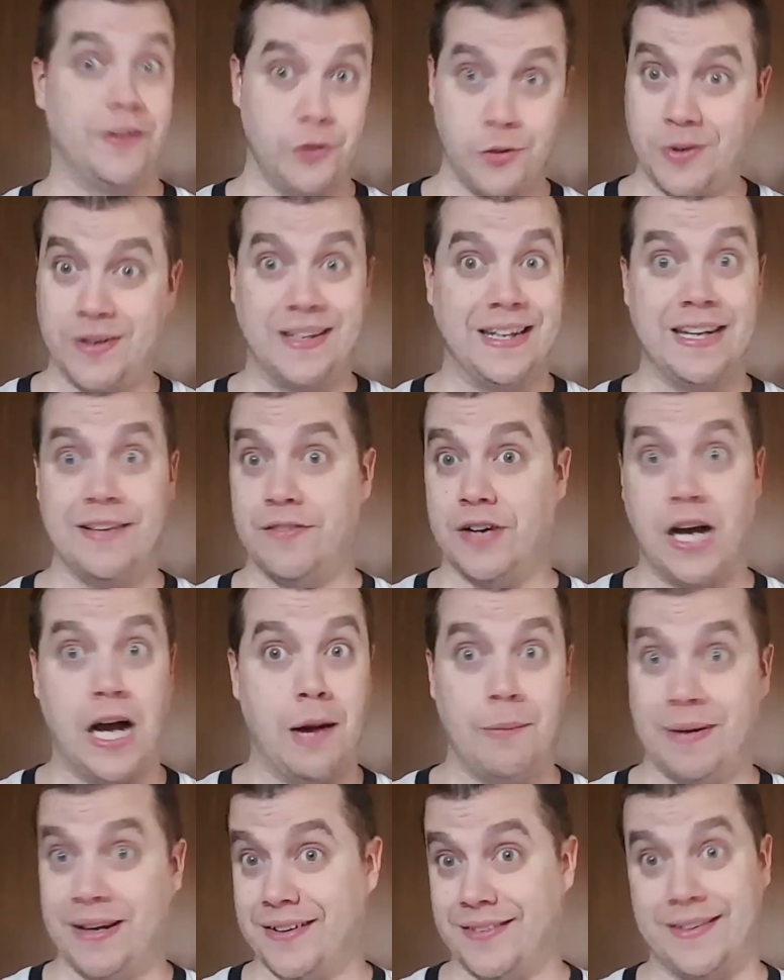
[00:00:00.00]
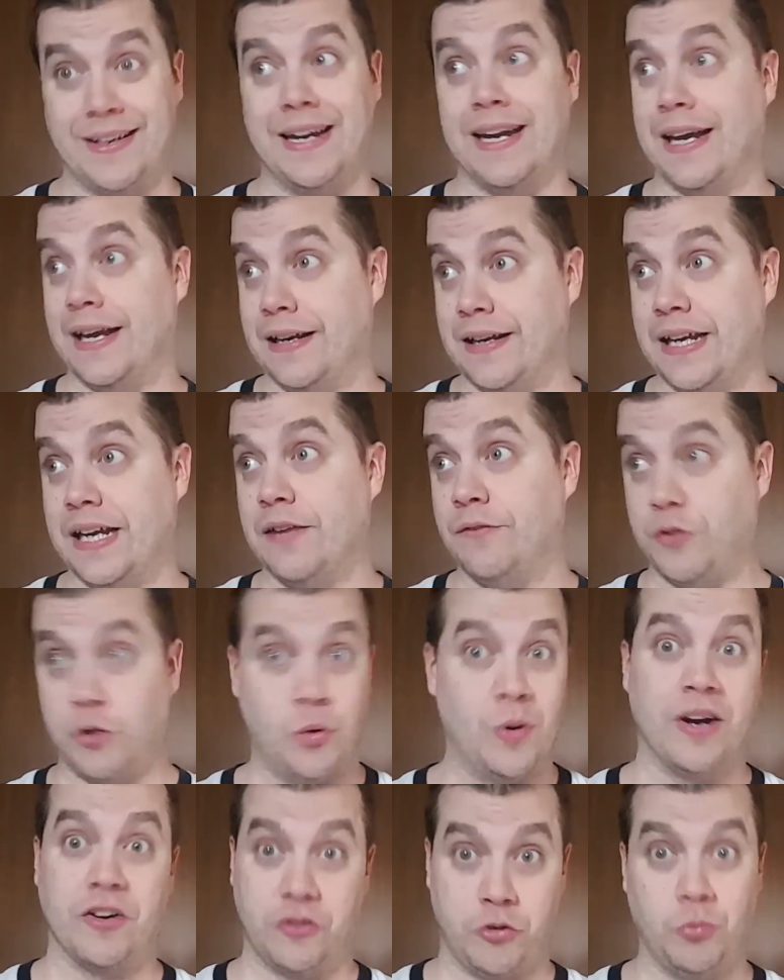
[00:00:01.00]
You can leave comments. And if
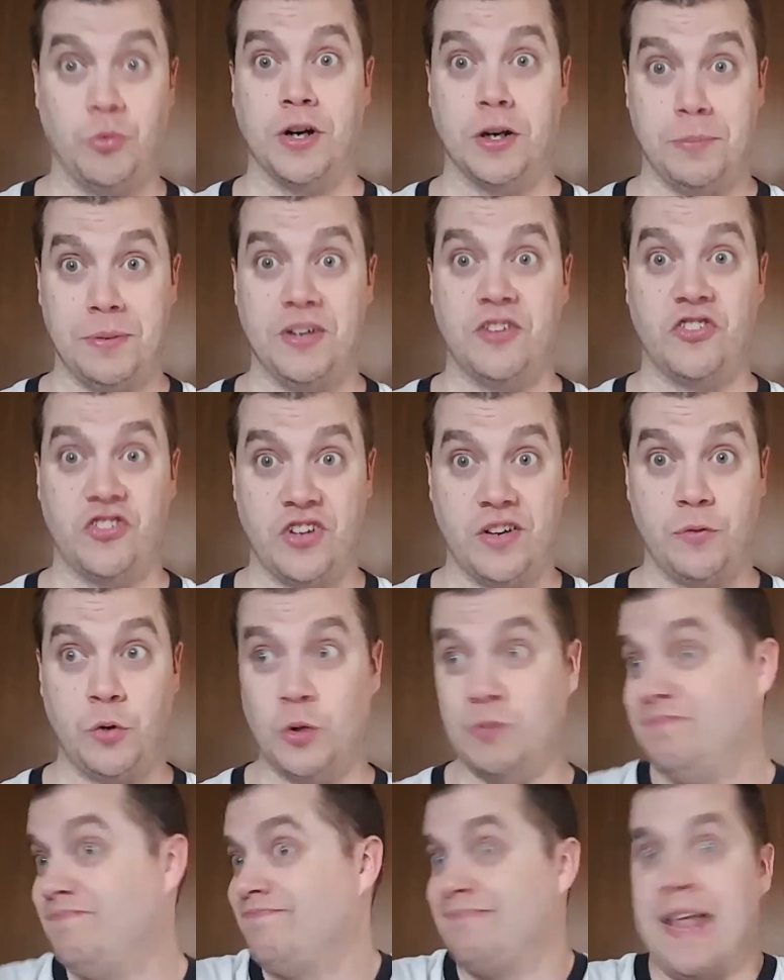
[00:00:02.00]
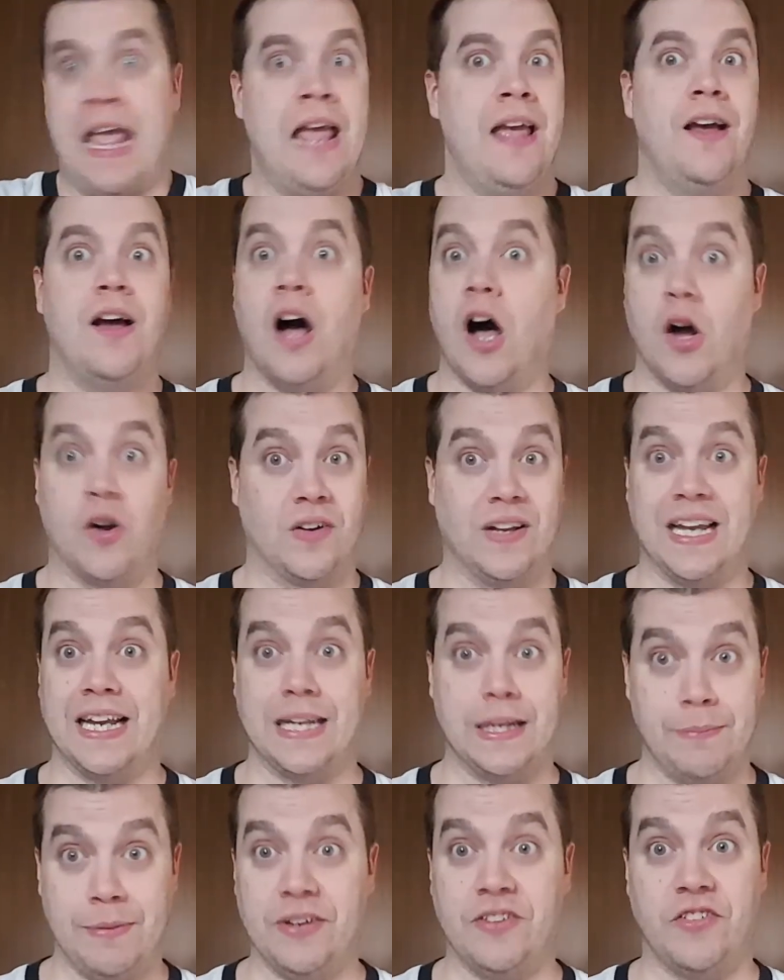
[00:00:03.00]
you actually want to be civil, I'll
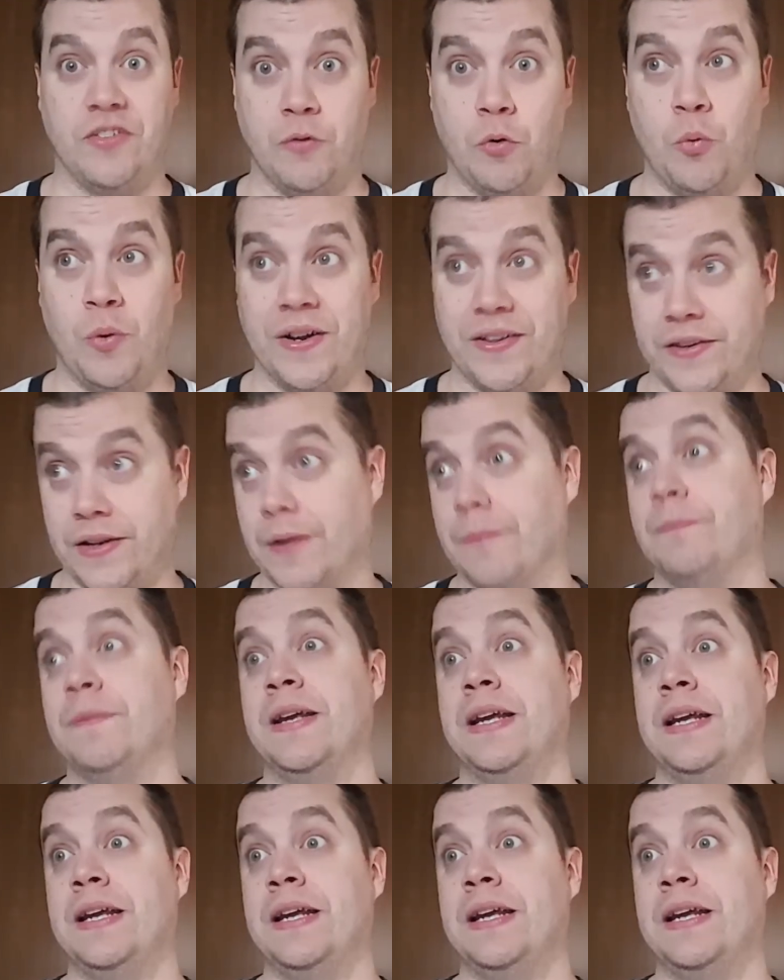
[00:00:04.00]
gladly be civil with you.